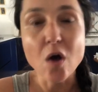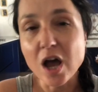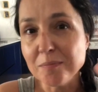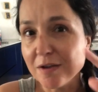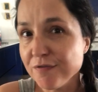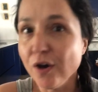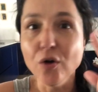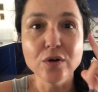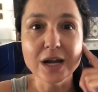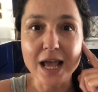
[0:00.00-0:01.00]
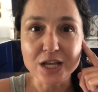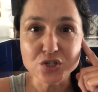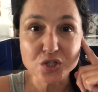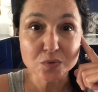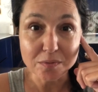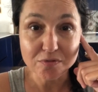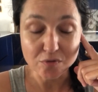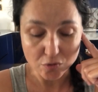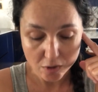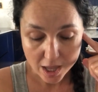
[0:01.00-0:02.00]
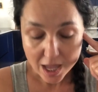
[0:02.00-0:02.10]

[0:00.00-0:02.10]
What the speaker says: on my phone and I can just sweep through.